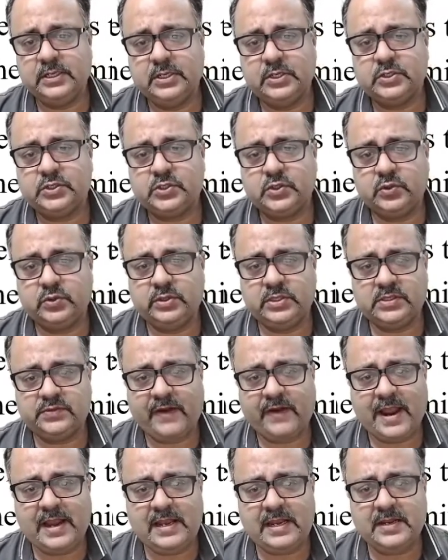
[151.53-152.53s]
So this
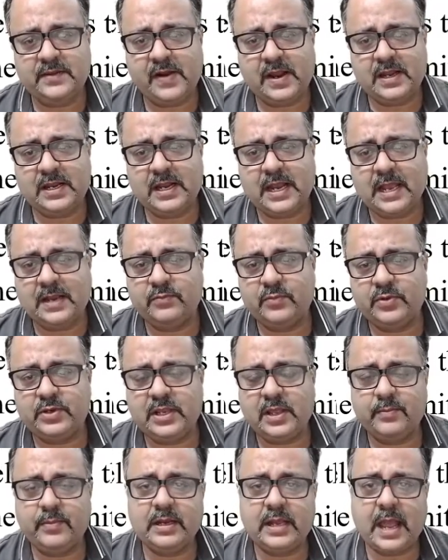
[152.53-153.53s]
finely divided
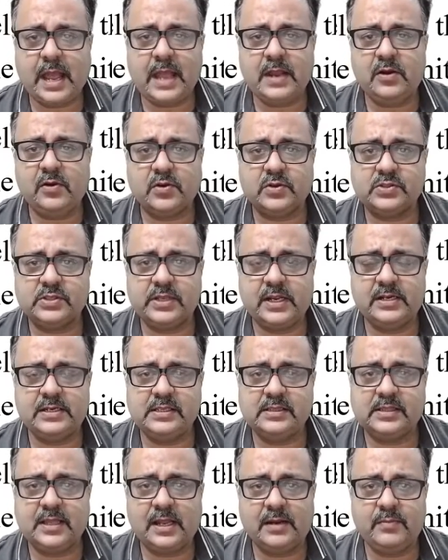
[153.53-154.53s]
aluminum and iron oxide is a
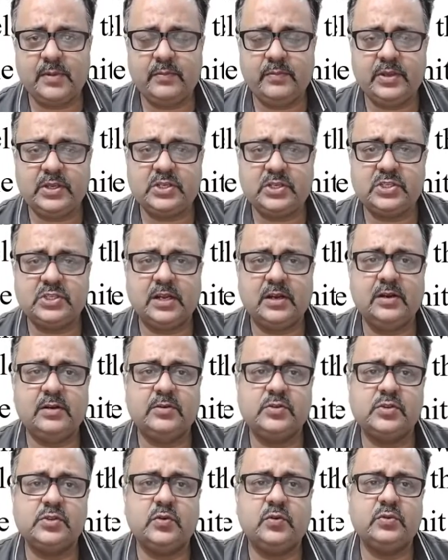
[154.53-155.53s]
thermite mixture.
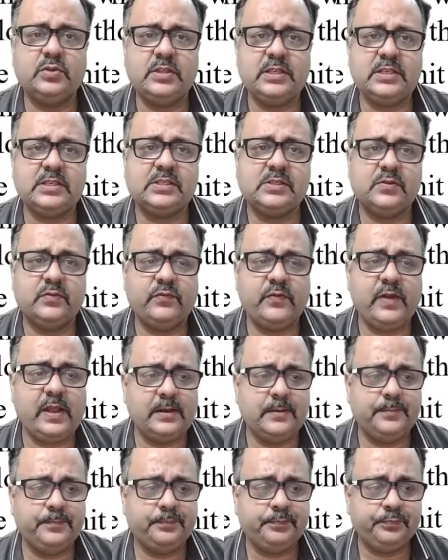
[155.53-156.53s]
So this, when